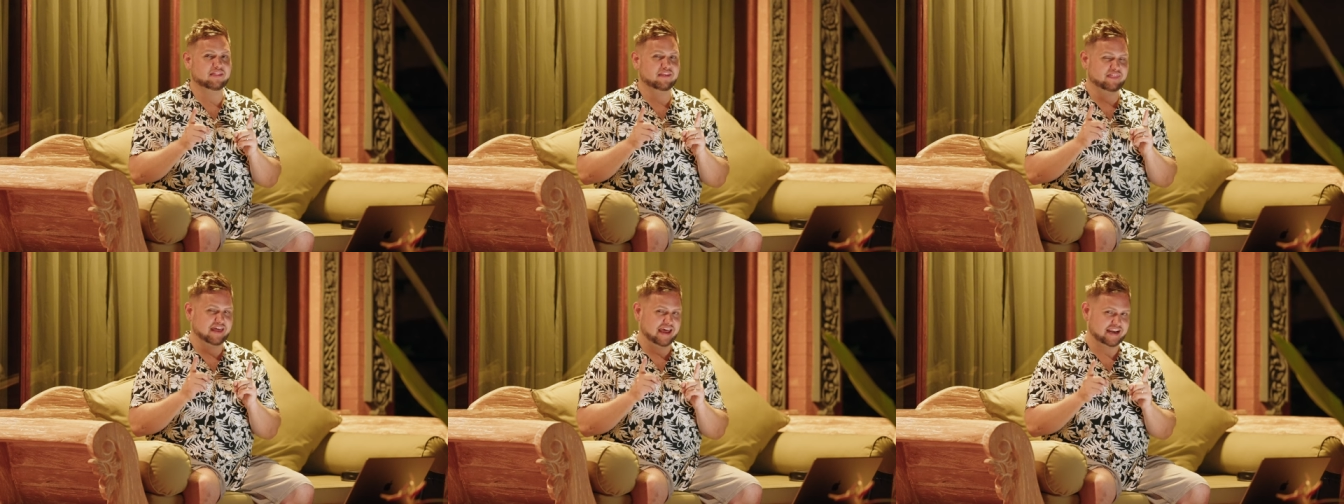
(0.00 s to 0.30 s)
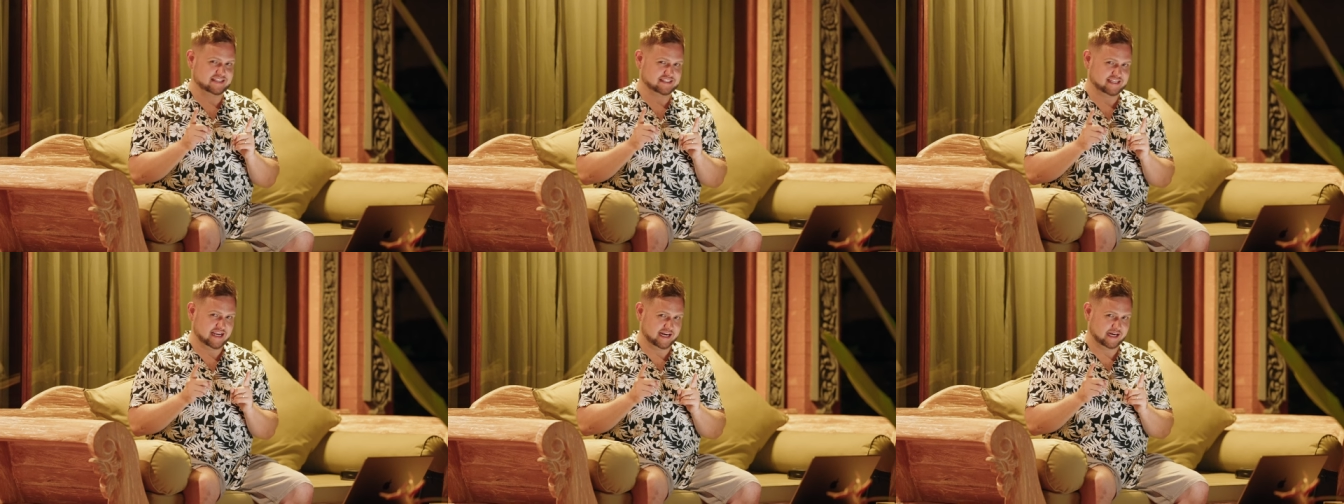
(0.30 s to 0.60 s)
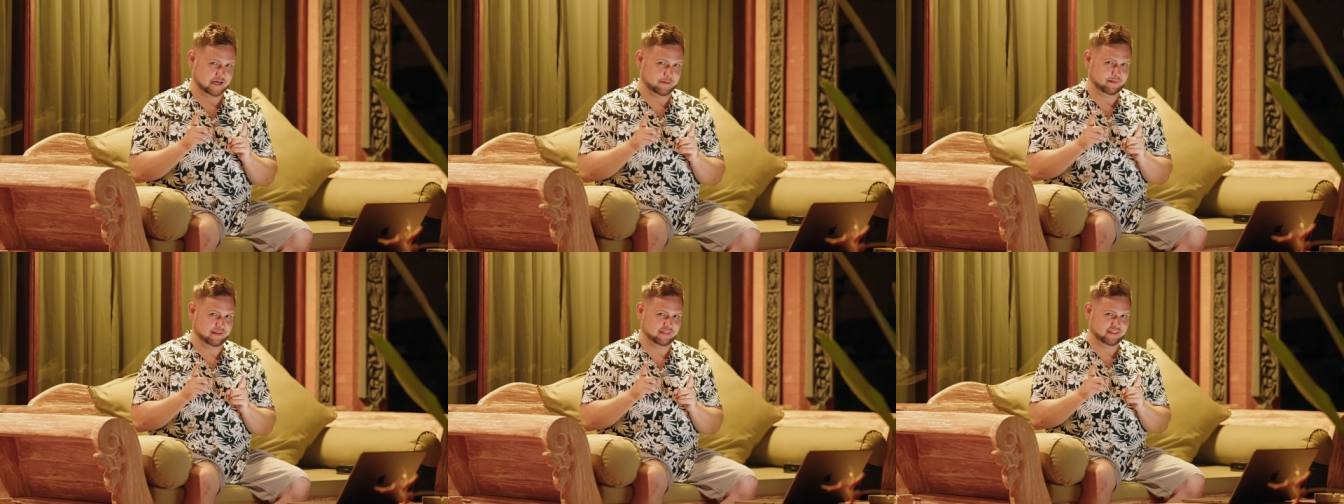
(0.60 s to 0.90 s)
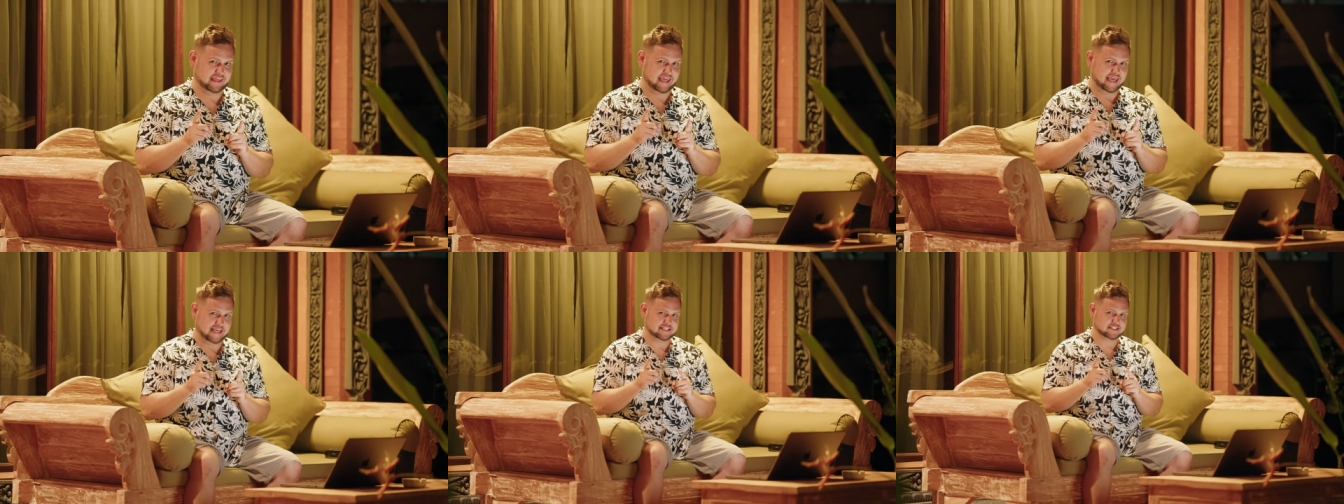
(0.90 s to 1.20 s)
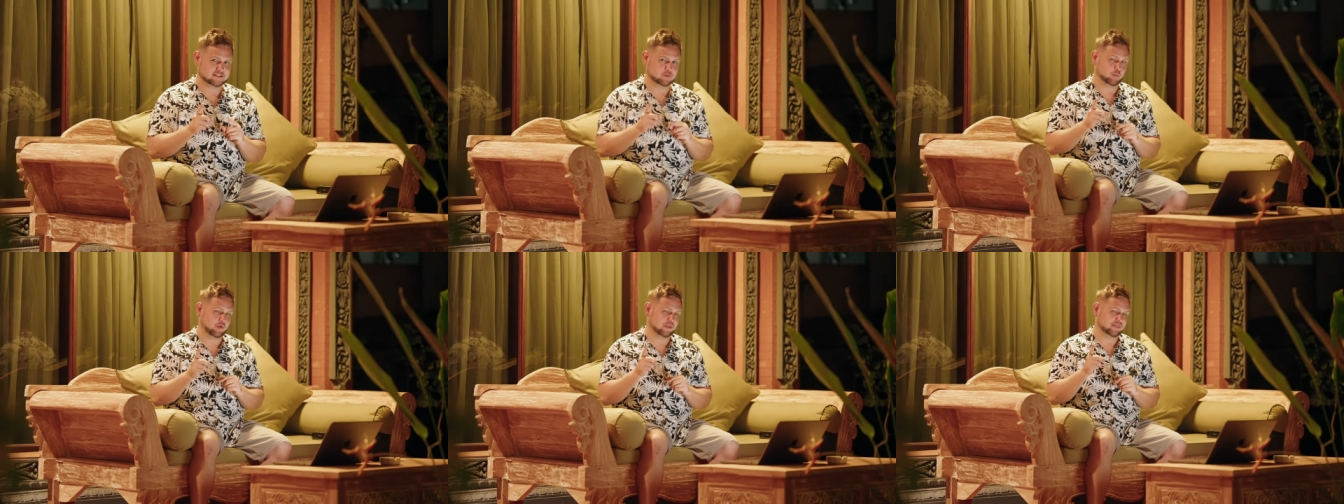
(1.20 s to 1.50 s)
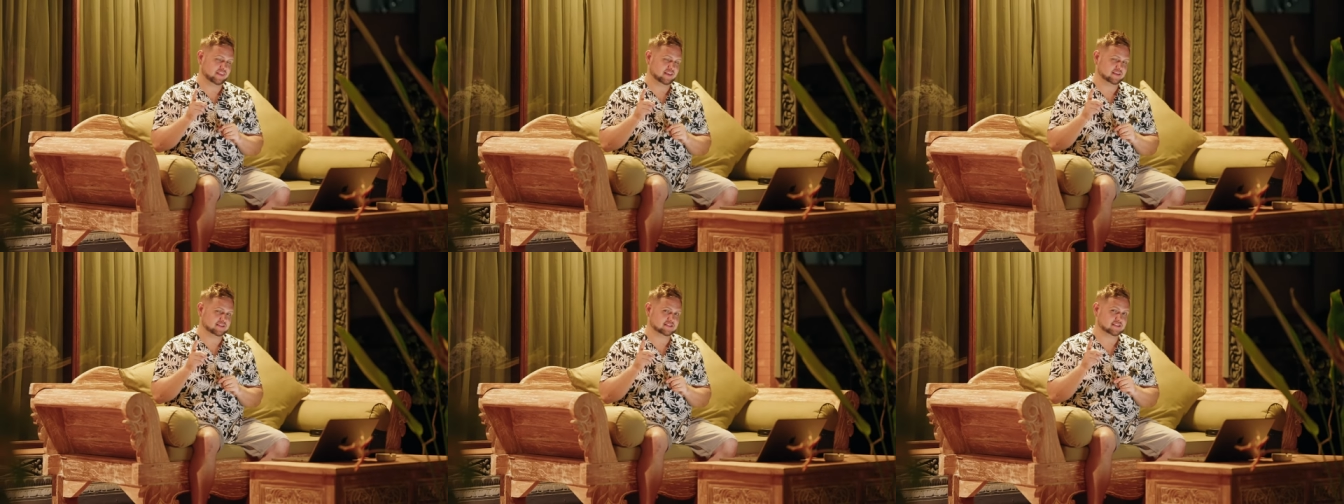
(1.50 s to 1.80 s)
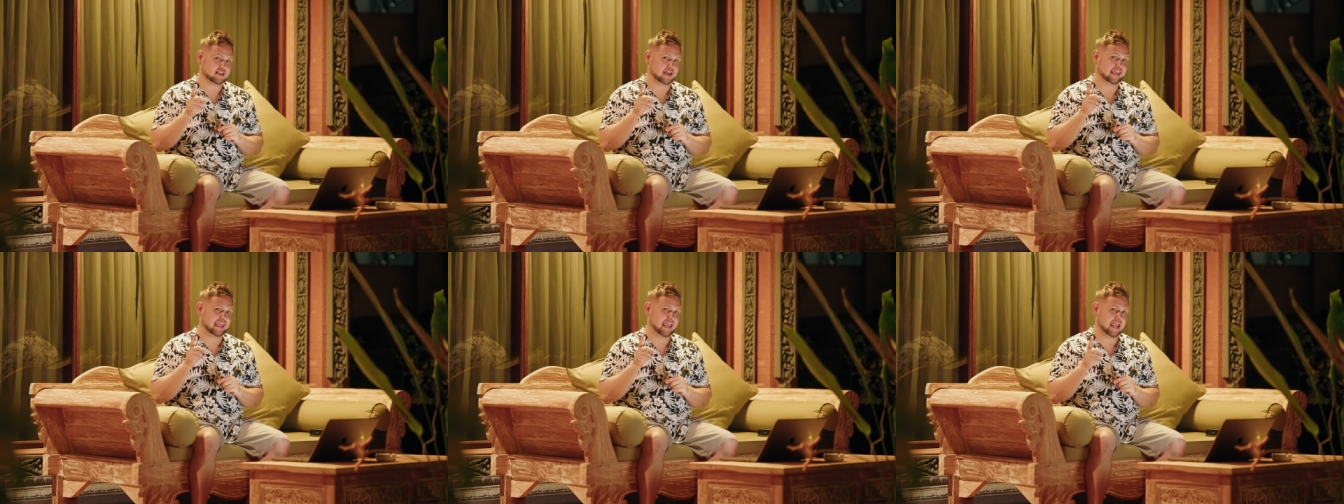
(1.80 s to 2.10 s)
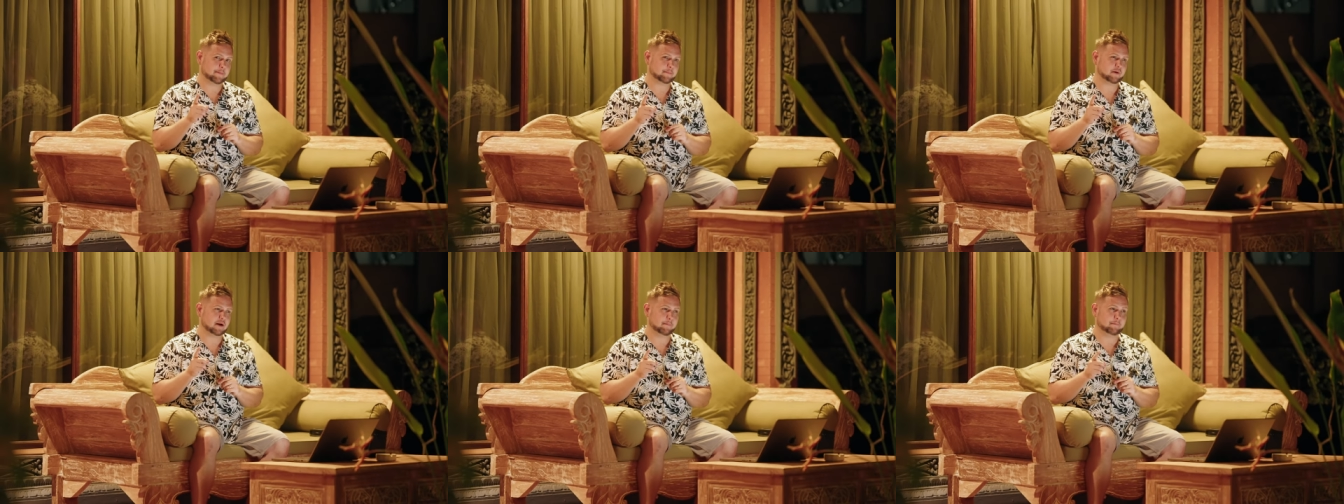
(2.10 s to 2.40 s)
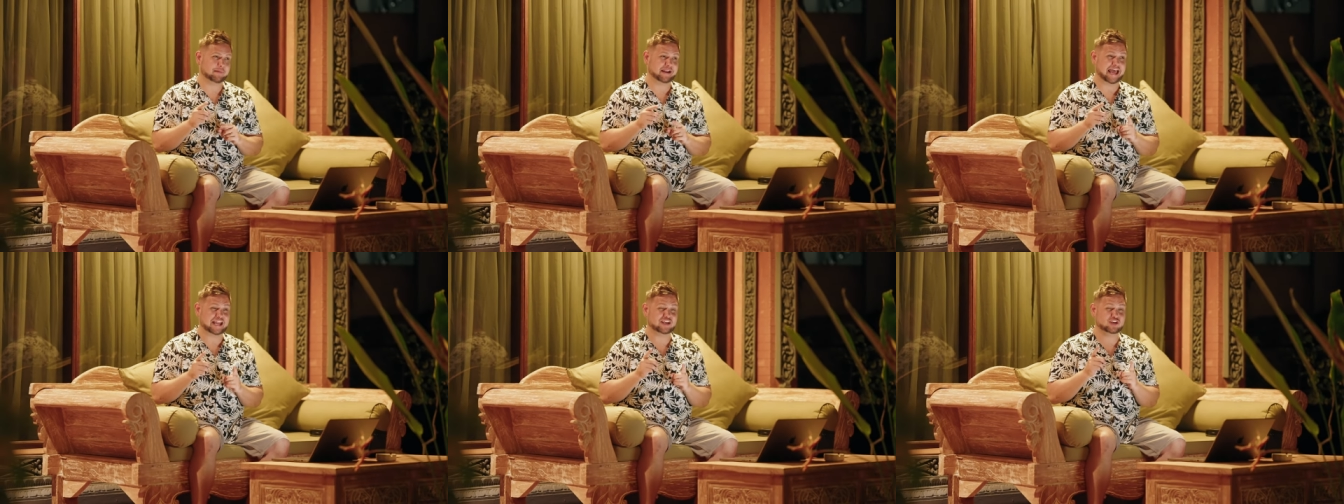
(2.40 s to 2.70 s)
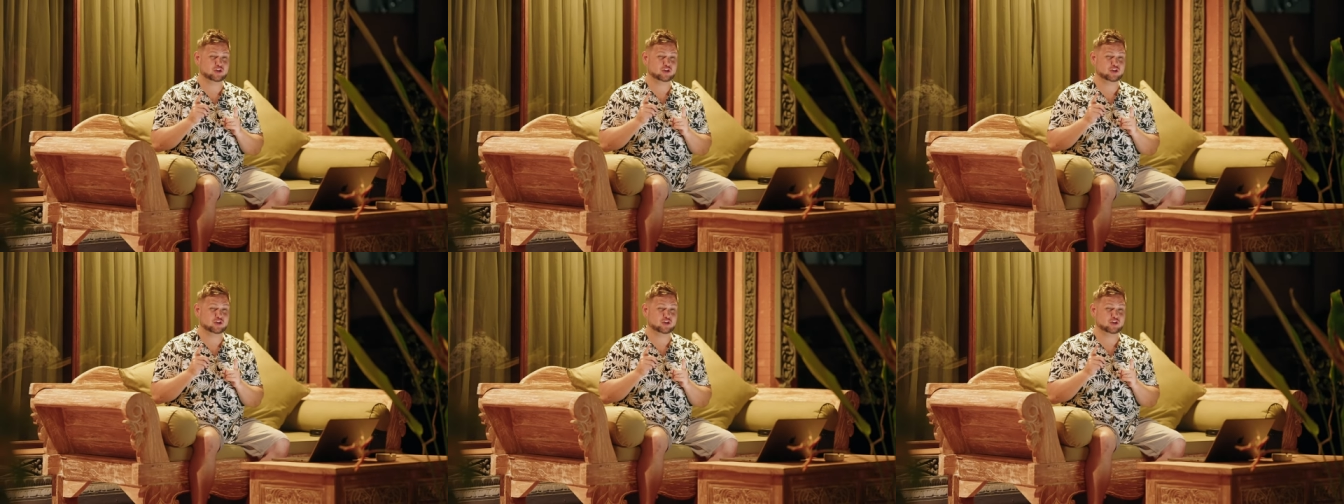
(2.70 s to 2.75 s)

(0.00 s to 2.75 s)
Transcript: that that is not going to be the case with this camera, but I